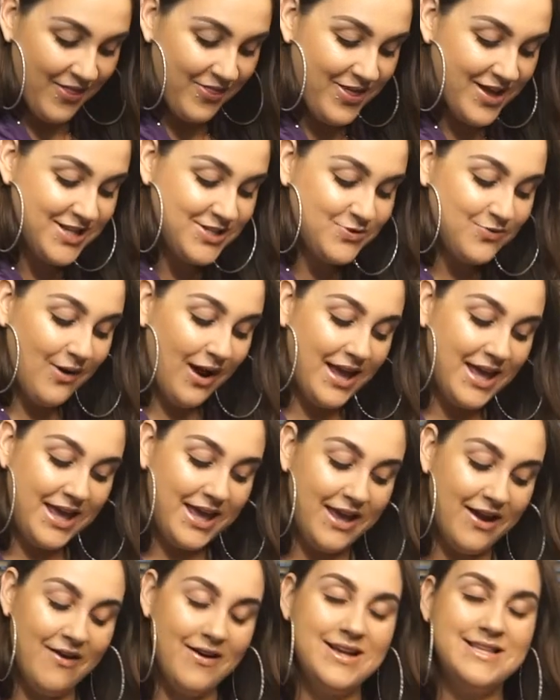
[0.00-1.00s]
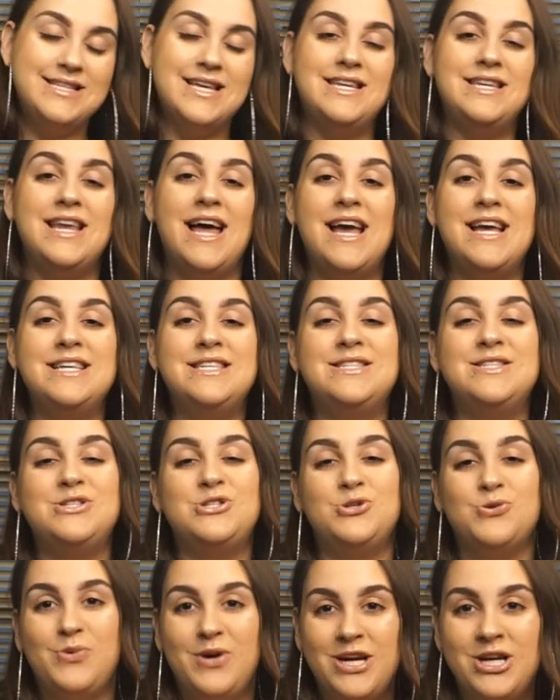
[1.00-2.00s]
This right here is a nice
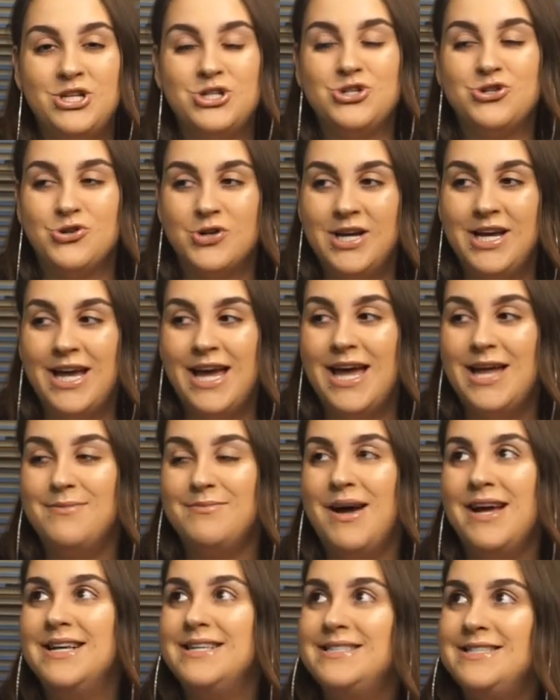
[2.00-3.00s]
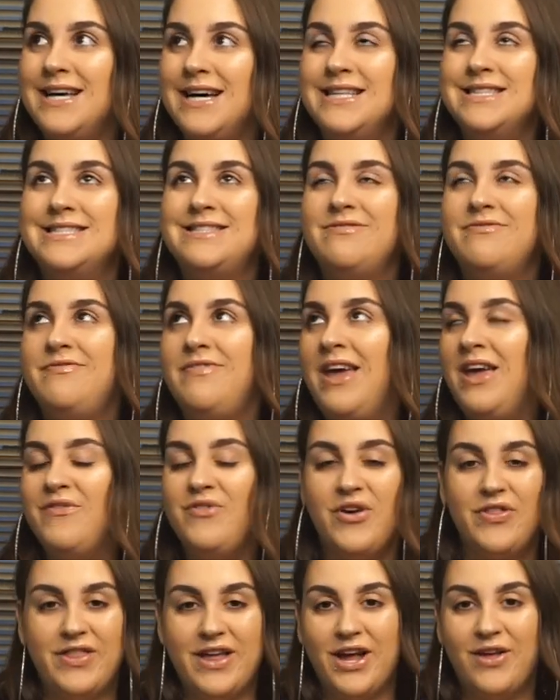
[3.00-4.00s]
sweet treat and my son's
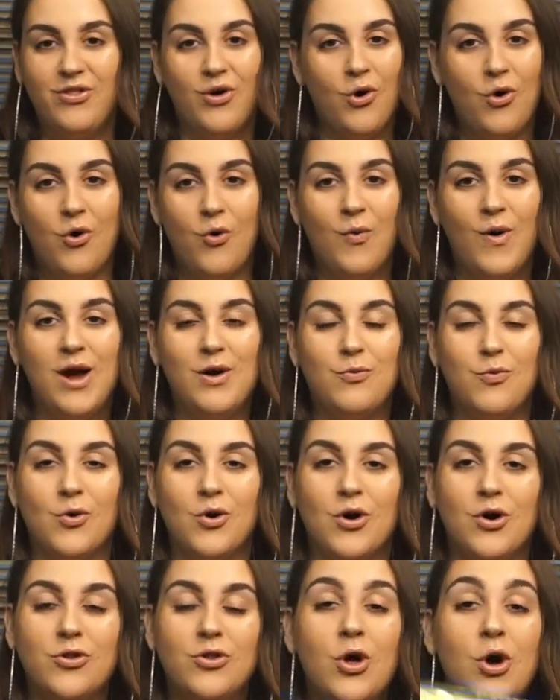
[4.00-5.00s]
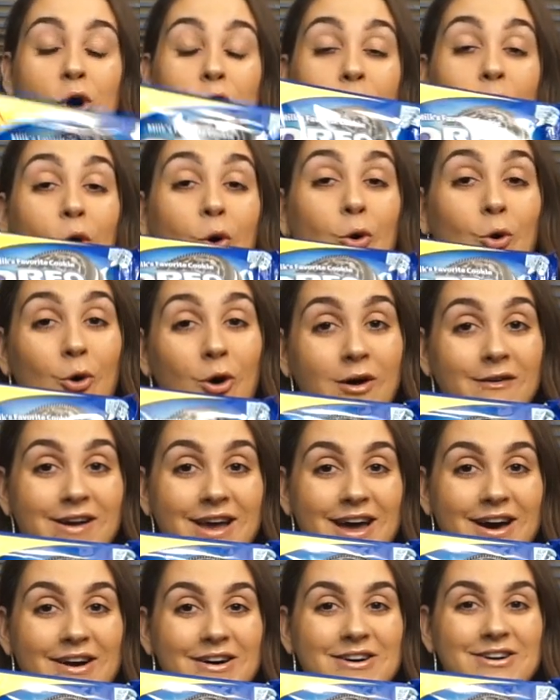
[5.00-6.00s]
favorite thing in the whole wide world.
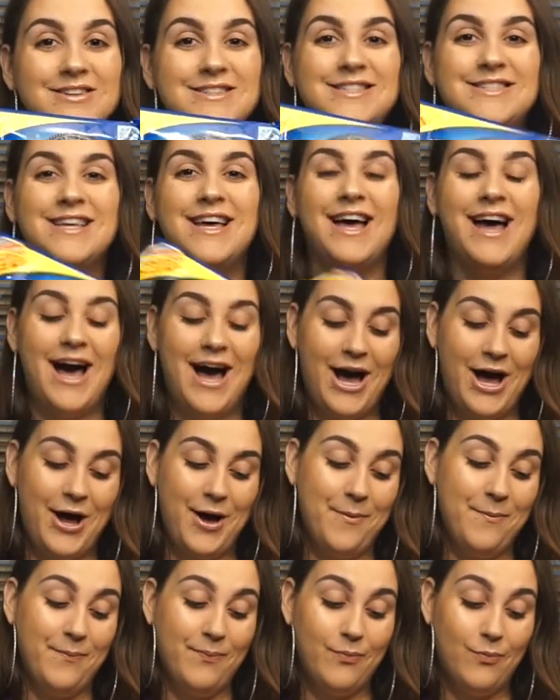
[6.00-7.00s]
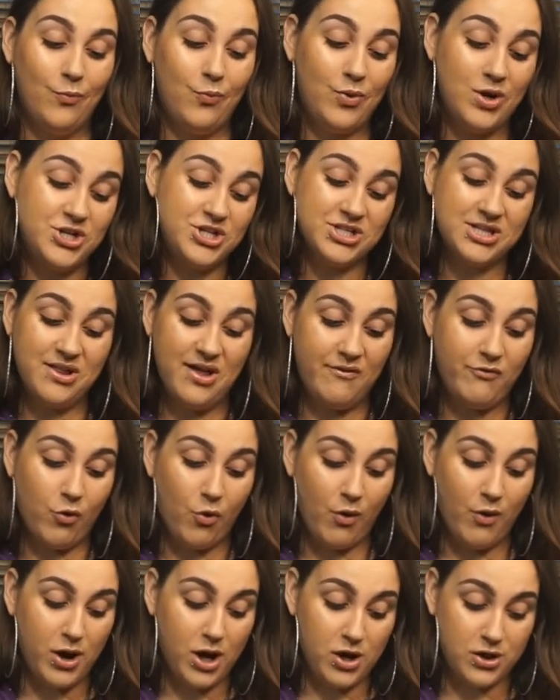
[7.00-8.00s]
Oreos, um, we just love
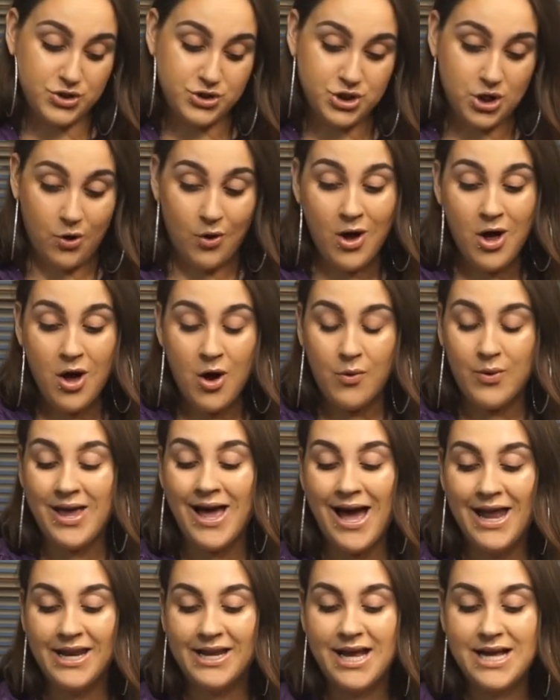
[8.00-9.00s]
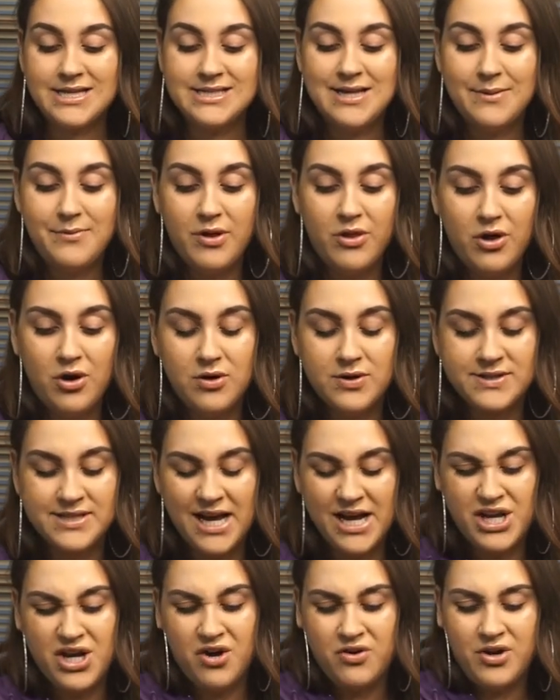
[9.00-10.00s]
Oreos, so we had to get some of those.
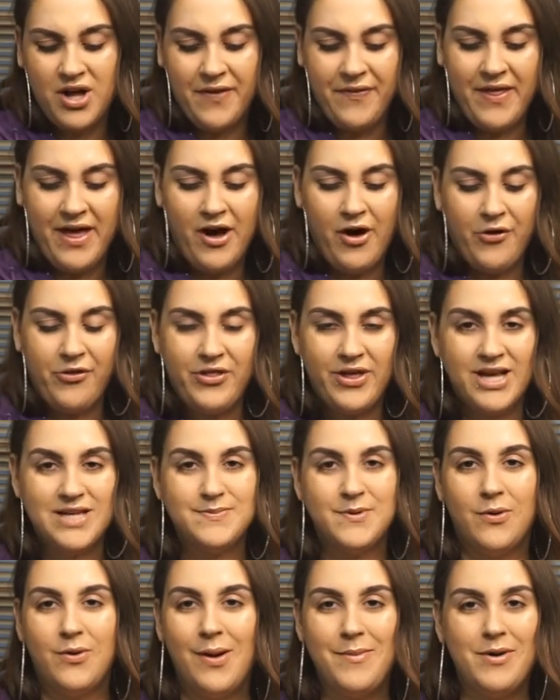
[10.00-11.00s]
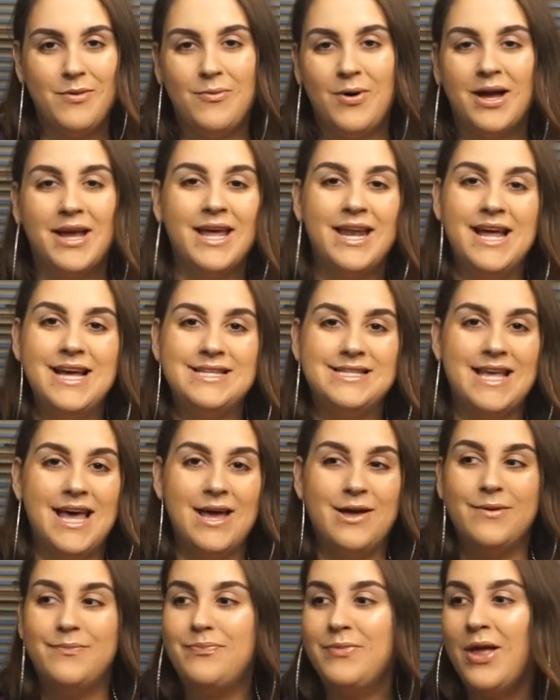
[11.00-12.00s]
I know not the healthiest, but I mean, what can I
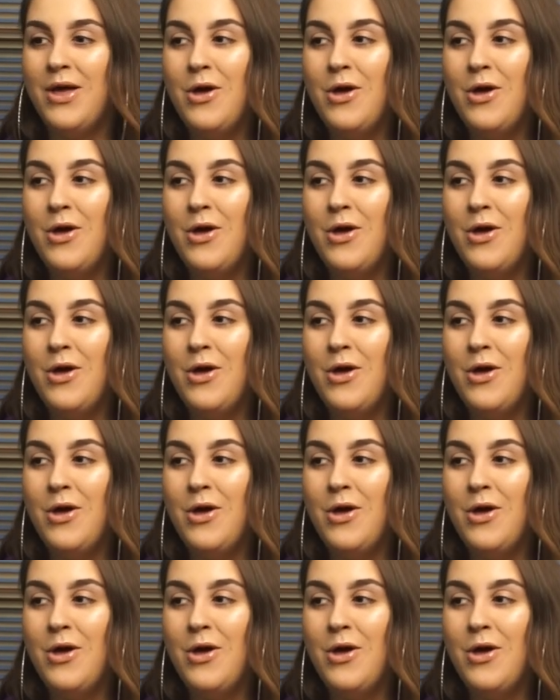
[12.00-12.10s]
say?